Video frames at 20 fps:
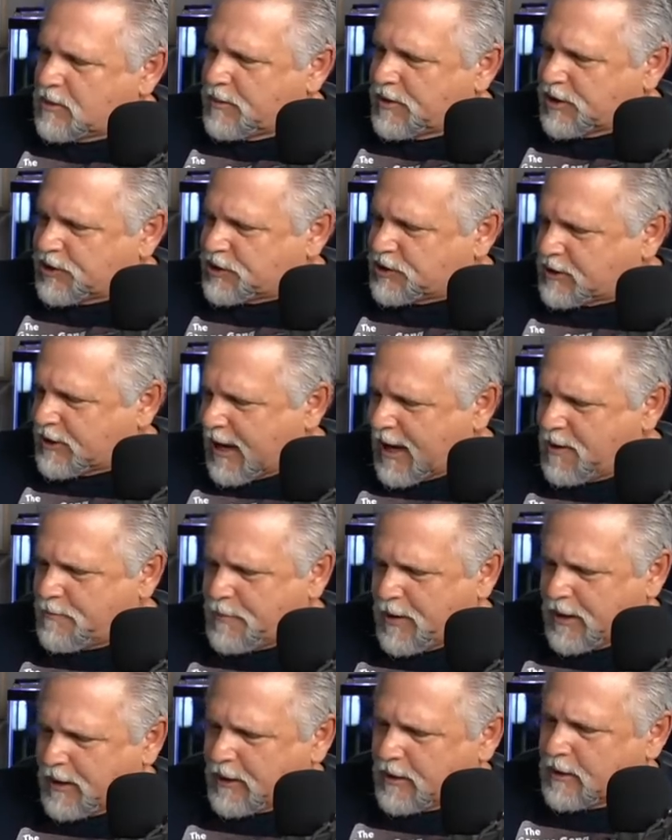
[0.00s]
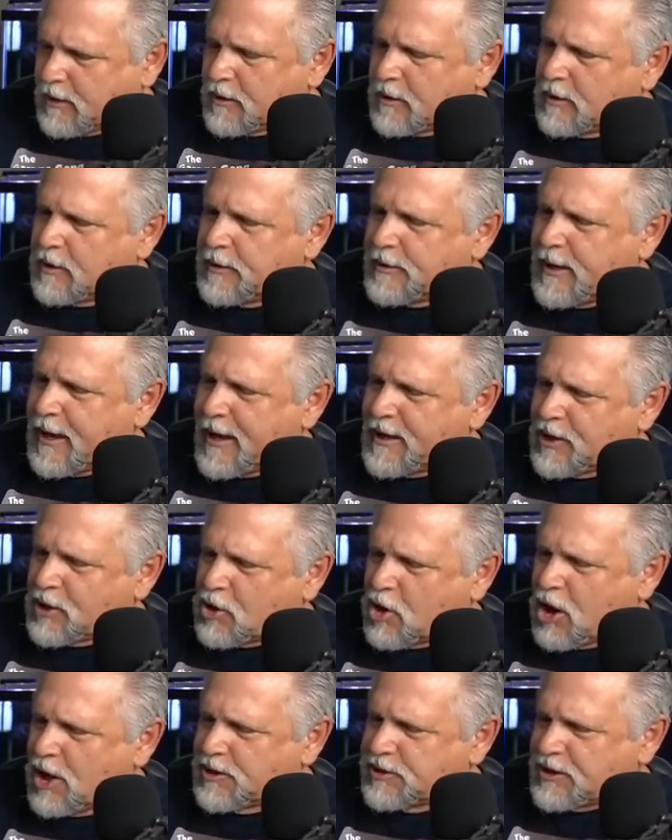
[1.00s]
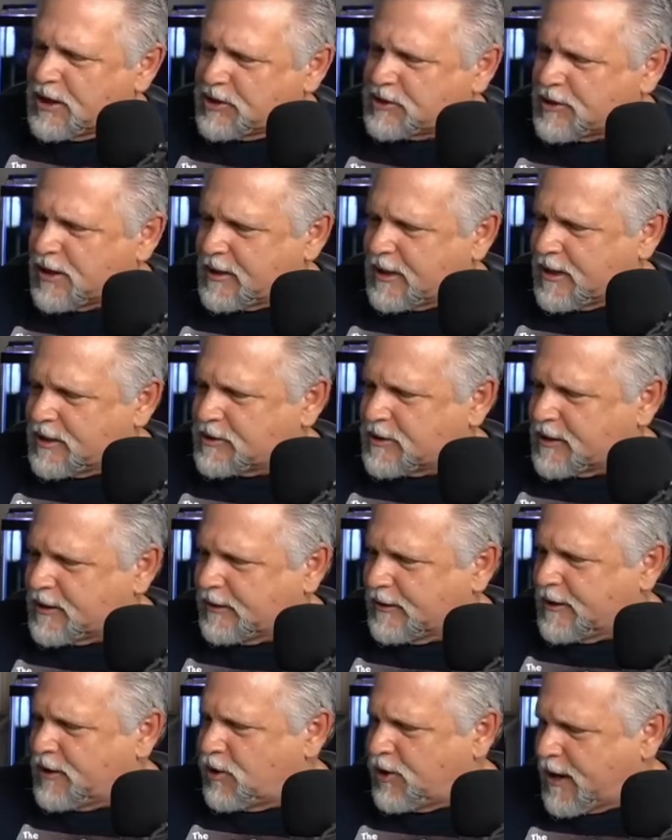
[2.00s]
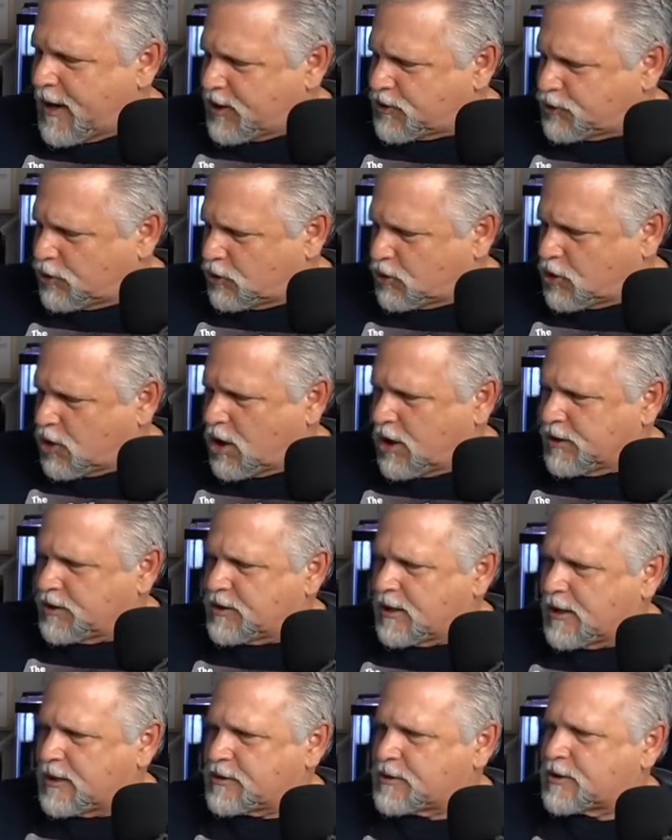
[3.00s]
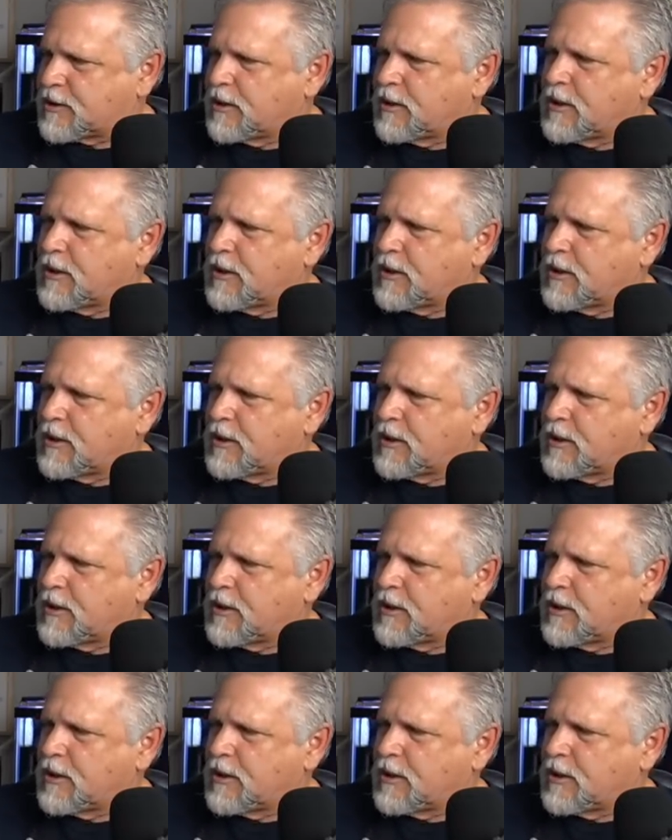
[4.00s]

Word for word: scaping. They had a contest, I guess, like an international contest.